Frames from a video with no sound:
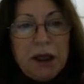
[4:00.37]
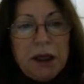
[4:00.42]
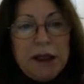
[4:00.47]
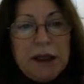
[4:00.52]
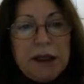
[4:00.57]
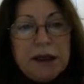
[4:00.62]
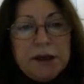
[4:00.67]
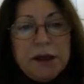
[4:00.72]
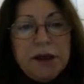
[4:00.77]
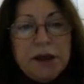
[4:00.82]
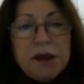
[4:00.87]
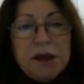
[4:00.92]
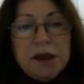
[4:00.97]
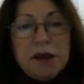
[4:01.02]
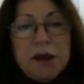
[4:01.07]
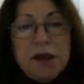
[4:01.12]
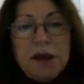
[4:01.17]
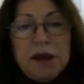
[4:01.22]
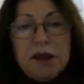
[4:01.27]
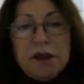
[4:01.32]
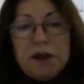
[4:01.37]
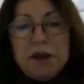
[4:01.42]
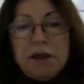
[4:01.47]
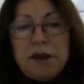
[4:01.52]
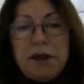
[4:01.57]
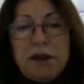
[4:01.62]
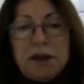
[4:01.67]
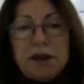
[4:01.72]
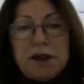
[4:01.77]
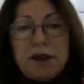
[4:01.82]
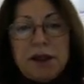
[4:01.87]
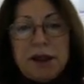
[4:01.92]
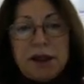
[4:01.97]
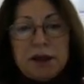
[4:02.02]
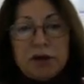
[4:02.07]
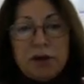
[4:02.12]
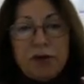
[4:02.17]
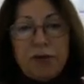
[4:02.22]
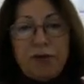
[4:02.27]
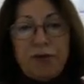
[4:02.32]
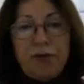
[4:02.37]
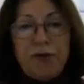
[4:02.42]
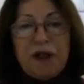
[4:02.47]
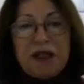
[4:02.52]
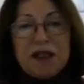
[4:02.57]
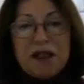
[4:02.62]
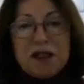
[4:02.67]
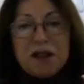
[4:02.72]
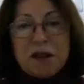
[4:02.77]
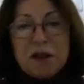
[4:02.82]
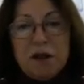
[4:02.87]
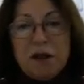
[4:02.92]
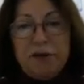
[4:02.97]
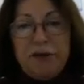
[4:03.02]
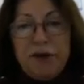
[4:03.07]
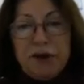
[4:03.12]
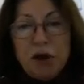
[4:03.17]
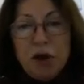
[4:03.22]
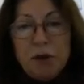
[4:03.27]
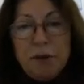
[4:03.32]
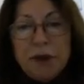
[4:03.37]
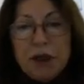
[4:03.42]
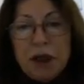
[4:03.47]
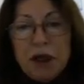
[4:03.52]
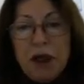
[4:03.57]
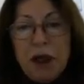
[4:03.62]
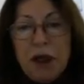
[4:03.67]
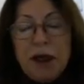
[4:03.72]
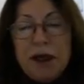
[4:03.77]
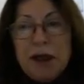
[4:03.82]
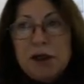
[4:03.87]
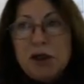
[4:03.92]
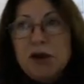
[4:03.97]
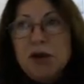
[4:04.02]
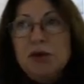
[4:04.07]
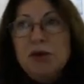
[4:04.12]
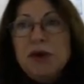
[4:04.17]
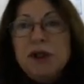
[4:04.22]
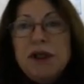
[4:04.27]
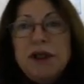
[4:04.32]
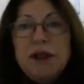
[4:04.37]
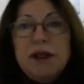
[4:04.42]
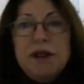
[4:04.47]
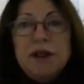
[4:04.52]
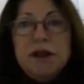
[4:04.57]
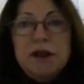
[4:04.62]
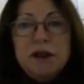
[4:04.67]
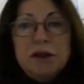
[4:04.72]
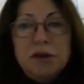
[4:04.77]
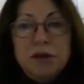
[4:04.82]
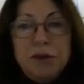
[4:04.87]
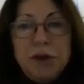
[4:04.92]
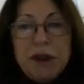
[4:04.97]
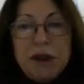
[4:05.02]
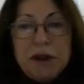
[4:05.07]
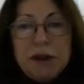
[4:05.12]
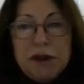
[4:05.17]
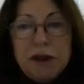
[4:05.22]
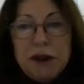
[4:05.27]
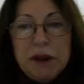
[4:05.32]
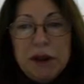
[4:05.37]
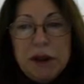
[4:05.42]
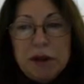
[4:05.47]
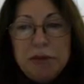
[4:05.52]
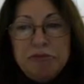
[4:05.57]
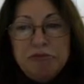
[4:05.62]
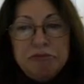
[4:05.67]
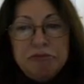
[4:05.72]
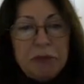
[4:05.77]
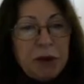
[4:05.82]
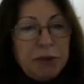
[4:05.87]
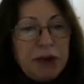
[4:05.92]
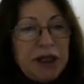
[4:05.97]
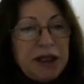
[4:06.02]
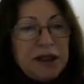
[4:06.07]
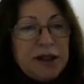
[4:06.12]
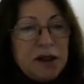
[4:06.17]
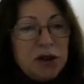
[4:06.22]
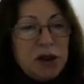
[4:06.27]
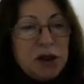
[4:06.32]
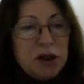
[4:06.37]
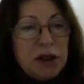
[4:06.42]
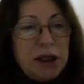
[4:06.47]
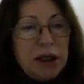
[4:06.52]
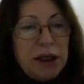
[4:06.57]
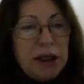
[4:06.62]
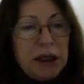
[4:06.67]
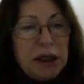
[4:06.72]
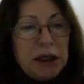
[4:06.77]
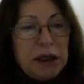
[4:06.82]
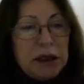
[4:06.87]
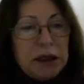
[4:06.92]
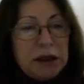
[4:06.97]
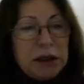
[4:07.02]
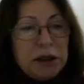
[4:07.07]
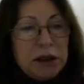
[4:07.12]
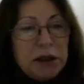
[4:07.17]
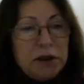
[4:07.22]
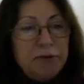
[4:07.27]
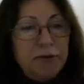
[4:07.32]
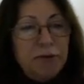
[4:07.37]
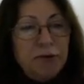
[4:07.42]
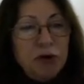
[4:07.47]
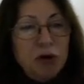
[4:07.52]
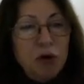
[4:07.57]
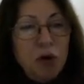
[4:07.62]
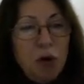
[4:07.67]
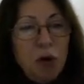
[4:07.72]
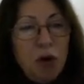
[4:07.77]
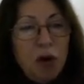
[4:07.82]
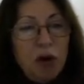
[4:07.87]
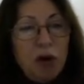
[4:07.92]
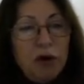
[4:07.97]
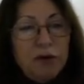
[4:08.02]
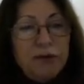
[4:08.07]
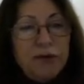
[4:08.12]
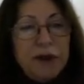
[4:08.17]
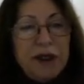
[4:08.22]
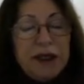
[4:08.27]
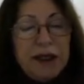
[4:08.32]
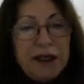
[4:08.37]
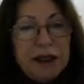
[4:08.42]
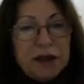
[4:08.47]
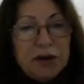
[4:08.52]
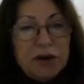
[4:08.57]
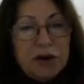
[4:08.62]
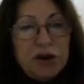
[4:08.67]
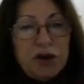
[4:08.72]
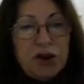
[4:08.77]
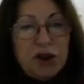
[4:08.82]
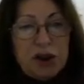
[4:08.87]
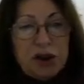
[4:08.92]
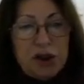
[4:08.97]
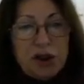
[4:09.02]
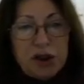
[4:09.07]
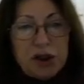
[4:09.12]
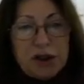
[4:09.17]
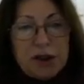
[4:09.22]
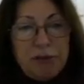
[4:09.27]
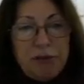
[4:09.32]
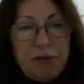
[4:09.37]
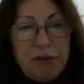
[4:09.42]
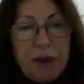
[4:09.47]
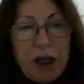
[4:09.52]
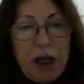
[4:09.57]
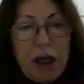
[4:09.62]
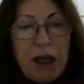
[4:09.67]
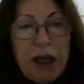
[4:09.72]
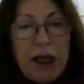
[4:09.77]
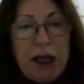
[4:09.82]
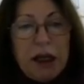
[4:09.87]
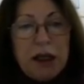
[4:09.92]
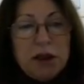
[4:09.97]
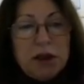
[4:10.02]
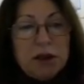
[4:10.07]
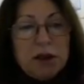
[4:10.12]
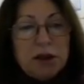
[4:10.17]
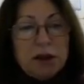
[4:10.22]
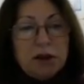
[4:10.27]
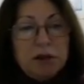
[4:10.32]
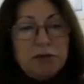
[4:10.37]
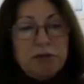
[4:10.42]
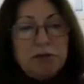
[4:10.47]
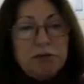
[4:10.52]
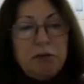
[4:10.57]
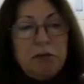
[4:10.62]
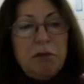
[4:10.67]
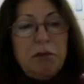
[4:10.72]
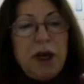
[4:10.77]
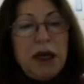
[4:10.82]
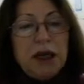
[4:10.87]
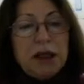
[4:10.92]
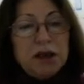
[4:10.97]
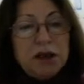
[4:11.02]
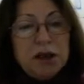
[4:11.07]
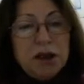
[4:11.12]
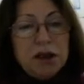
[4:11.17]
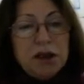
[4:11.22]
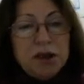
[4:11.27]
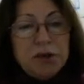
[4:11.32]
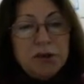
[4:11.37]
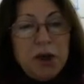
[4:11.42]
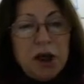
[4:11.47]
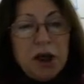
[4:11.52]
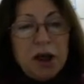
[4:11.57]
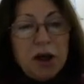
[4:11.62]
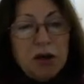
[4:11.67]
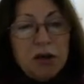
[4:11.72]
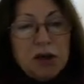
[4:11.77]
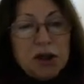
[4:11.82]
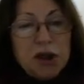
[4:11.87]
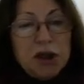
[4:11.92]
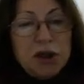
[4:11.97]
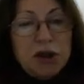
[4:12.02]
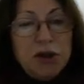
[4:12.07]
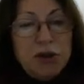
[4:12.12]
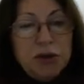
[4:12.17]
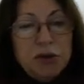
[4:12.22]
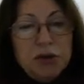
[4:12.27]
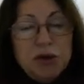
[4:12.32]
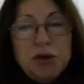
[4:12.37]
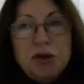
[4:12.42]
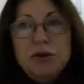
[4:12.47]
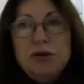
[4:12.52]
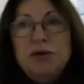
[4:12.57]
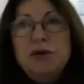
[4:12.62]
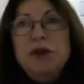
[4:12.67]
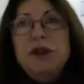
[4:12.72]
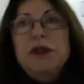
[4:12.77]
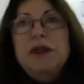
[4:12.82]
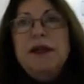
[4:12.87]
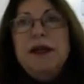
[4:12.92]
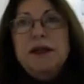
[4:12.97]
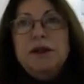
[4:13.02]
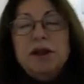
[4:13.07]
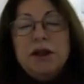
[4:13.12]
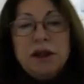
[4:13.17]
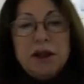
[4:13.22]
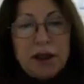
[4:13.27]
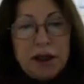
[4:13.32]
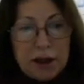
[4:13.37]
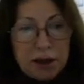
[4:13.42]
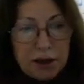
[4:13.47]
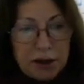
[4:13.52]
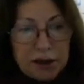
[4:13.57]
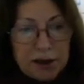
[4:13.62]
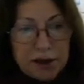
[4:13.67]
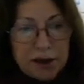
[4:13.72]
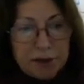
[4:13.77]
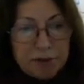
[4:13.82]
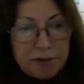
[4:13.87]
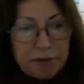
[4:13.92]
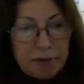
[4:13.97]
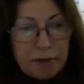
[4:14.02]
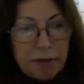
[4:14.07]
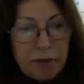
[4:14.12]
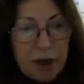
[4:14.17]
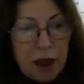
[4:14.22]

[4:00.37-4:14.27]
Electricity is the set of physics phenomena associated with the presence and flow of electric charges, and magnetism occurs due to electric currents.